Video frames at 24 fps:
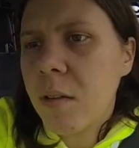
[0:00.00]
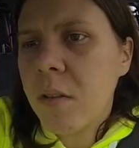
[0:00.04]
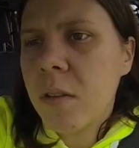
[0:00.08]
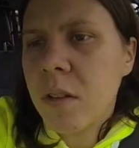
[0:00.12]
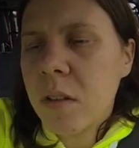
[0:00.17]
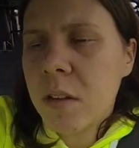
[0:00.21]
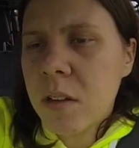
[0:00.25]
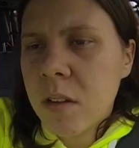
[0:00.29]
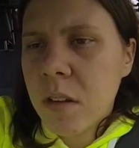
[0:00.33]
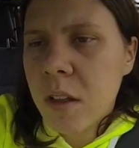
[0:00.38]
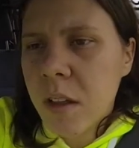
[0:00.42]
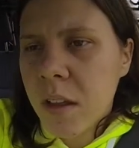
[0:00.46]

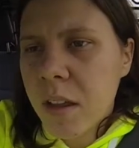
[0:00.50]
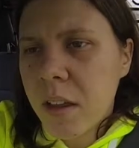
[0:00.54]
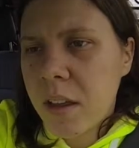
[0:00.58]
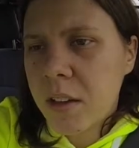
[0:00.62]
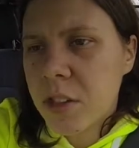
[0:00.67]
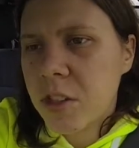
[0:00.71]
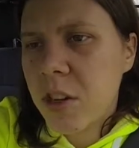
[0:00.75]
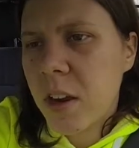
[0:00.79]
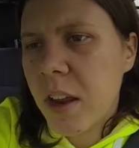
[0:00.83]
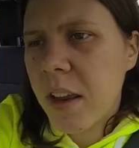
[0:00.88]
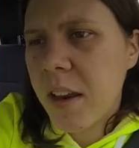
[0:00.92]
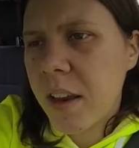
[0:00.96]
will
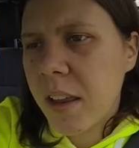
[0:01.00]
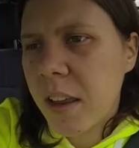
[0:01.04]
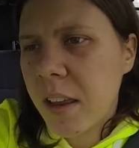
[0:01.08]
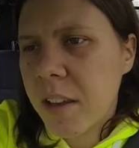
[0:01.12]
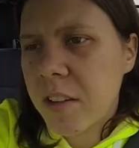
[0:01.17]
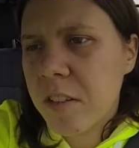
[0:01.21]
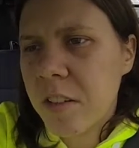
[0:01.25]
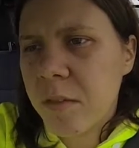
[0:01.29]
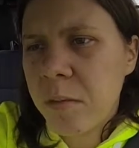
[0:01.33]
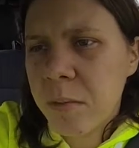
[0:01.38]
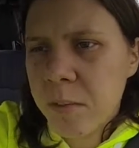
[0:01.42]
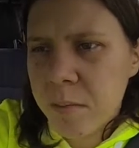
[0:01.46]
try to
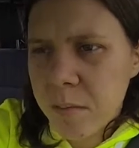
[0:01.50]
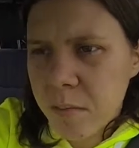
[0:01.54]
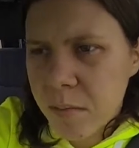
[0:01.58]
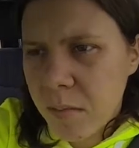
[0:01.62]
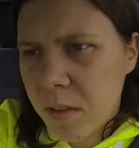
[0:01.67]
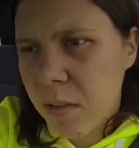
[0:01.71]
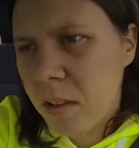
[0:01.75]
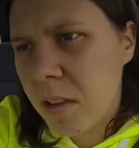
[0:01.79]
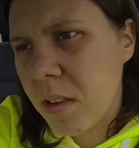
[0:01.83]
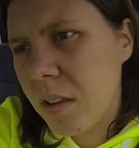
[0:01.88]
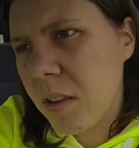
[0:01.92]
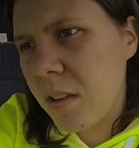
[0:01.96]
get some
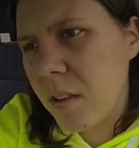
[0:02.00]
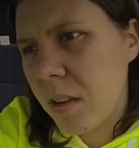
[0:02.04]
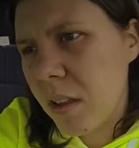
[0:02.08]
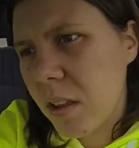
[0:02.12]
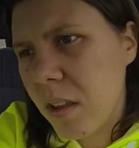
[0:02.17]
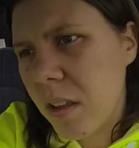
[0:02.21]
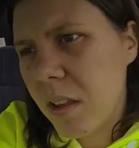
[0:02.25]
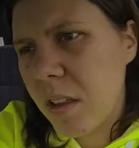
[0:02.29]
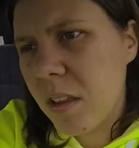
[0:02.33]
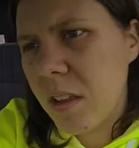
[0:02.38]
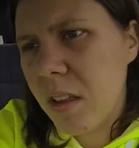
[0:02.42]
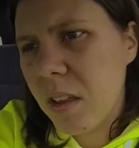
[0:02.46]

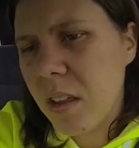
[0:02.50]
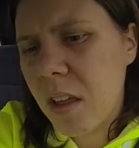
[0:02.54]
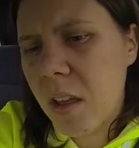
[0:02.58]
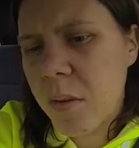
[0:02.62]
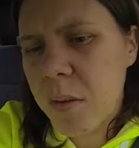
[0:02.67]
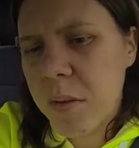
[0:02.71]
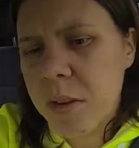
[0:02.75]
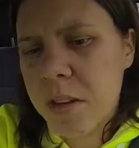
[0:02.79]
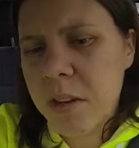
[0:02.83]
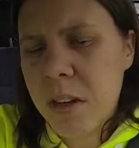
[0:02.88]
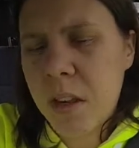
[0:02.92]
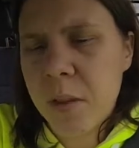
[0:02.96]

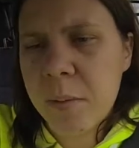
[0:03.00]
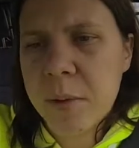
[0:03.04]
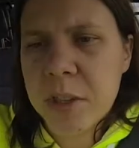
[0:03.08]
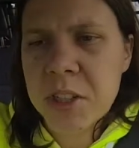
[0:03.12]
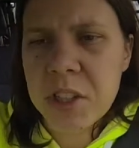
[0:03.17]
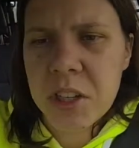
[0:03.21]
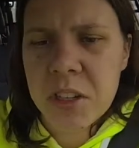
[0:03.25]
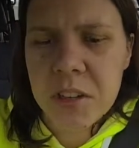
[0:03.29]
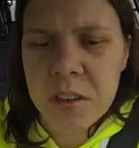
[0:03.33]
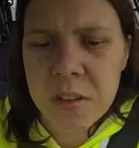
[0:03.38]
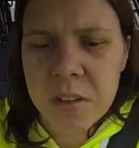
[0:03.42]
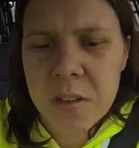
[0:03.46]

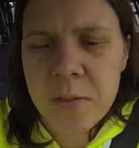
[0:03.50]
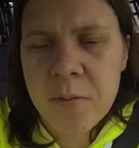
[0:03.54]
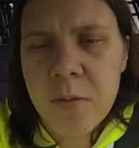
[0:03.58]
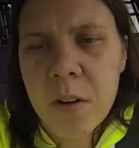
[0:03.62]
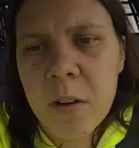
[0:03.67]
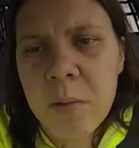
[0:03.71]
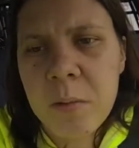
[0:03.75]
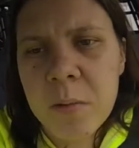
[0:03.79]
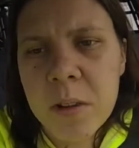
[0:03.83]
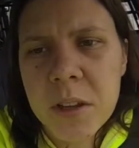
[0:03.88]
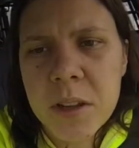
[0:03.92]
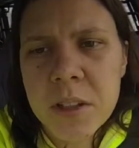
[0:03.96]
images
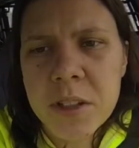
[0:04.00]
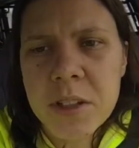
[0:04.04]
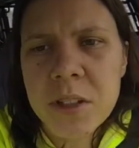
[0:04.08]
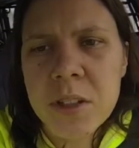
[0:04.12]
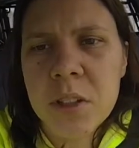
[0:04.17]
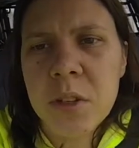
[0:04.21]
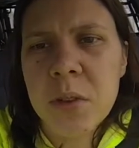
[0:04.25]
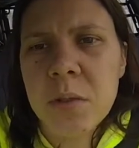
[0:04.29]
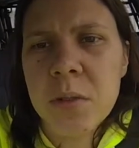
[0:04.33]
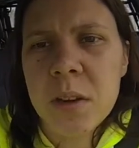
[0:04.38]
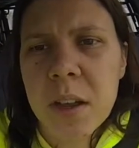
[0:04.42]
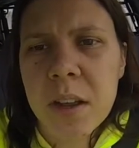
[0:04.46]
from this
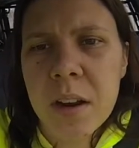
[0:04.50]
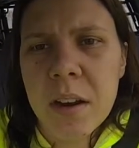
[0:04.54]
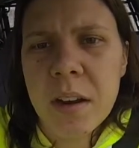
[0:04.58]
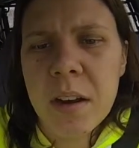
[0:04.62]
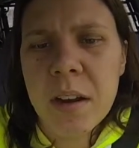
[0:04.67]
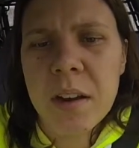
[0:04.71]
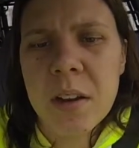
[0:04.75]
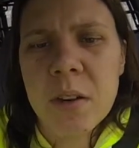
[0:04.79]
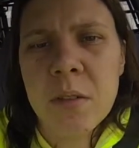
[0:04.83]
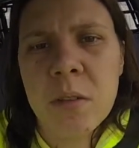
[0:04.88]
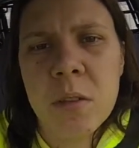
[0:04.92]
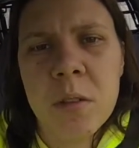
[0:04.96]
shoot
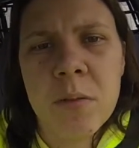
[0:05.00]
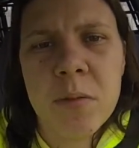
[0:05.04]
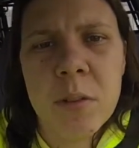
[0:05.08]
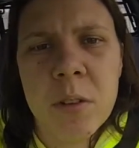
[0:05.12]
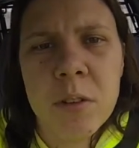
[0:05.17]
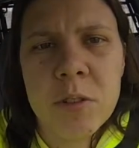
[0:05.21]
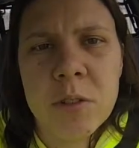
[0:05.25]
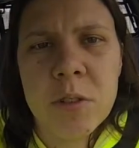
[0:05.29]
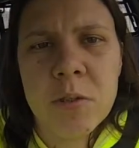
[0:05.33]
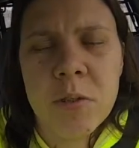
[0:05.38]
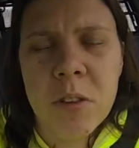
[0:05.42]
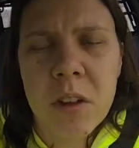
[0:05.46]
edited into a
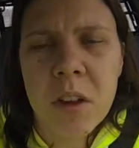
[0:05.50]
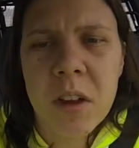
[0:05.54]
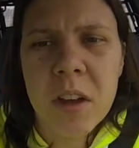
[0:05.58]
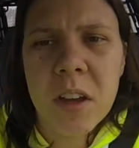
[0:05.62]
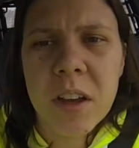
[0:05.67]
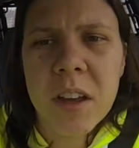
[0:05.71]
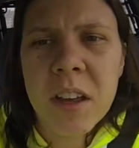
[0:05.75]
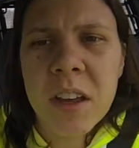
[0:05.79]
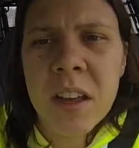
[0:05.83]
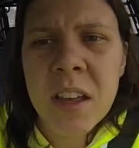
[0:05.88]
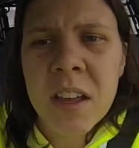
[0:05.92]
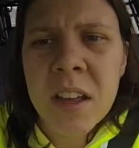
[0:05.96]
future
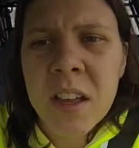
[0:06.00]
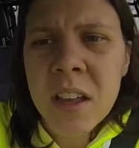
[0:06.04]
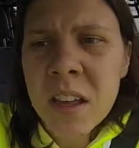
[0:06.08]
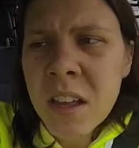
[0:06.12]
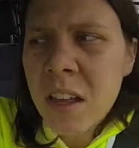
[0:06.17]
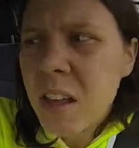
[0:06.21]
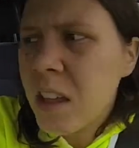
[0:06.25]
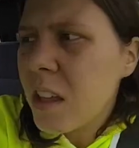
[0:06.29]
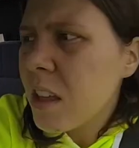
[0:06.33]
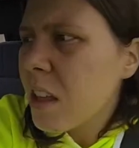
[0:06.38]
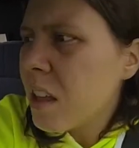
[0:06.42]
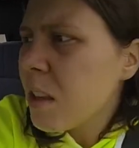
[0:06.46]
vlog.
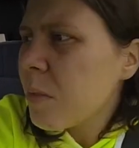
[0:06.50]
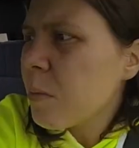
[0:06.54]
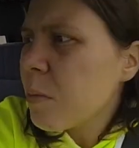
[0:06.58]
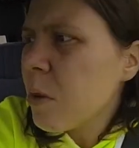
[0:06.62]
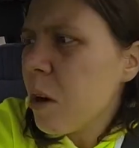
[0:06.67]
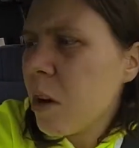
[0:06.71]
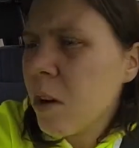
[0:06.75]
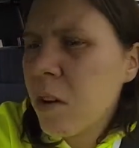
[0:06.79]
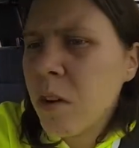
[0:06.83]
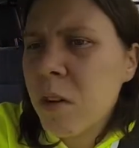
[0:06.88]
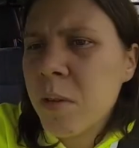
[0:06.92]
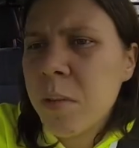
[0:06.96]

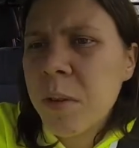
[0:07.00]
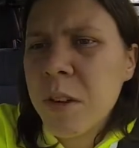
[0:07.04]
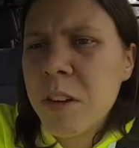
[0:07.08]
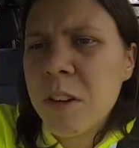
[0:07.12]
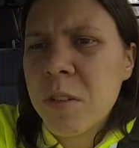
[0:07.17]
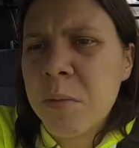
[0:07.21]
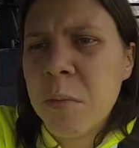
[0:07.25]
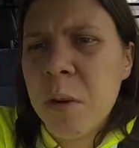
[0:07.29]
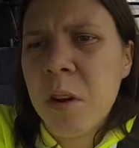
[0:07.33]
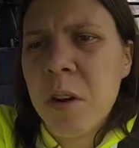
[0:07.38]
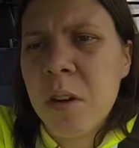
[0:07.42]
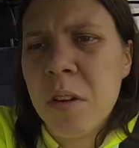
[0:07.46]
Probably
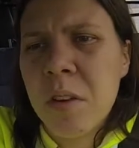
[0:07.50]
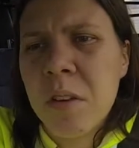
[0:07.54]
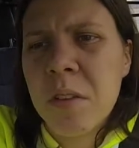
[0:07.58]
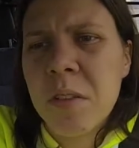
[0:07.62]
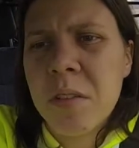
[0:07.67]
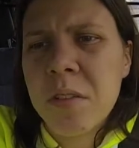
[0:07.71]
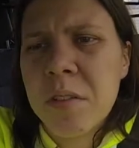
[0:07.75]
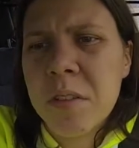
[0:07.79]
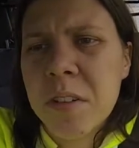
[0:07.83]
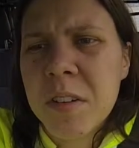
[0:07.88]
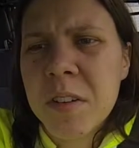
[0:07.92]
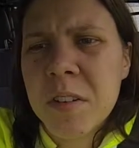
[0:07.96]

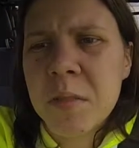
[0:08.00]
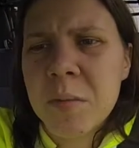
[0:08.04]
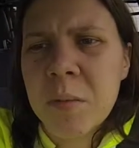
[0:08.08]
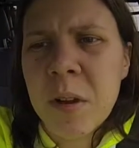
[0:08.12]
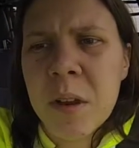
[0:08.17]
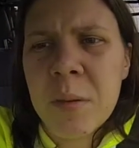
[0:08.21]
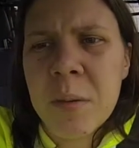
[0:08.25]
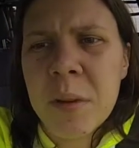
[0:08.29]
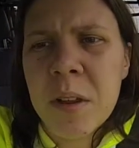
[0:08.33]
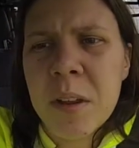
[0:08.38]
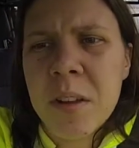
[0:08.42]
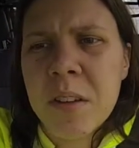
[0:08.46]
tomorrow's or
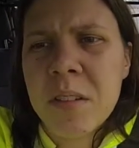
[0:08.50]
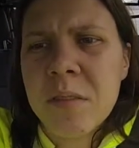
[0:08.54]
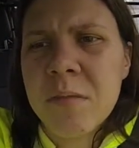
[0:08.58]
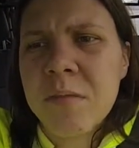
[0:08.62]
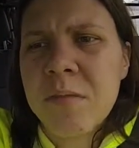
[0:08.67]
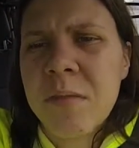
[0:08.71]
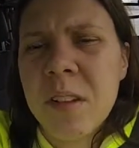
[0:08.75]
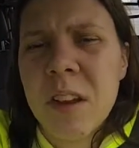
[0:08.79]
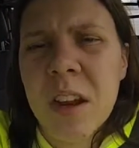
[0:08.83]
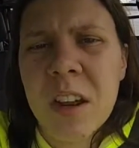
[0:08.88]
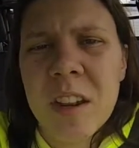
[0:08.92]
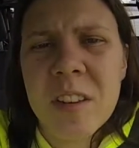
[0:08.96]
maybe
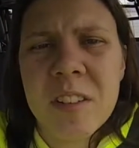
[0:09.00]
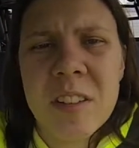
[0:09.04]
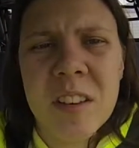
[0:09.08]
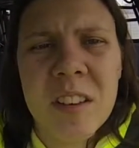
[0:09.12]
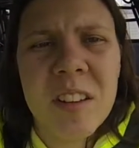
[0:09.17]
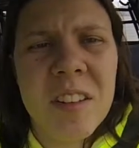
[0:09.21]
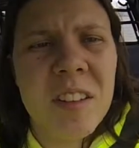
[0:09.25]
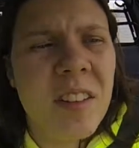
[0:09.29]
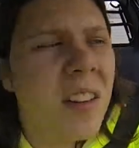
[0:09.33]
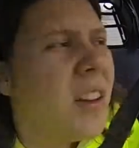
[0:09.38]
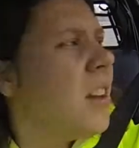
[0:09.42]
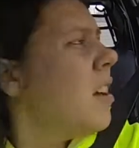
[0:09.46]
the next
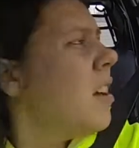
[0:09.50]
days.